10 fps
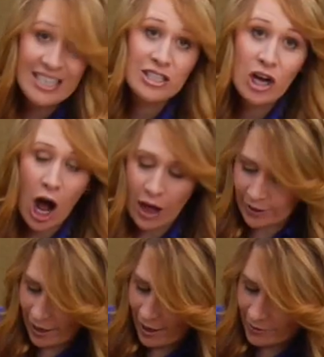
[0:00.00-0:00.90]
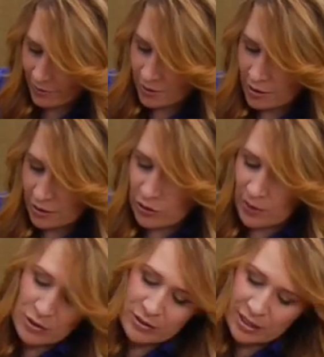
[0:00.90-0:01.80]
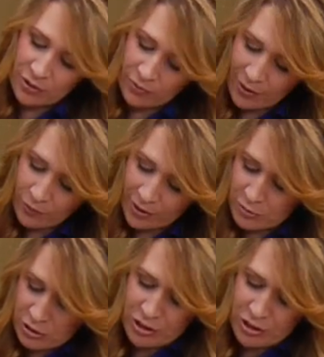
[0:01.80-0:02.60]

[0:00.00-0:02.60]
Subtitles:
each holiday. So I'm using the red ones, which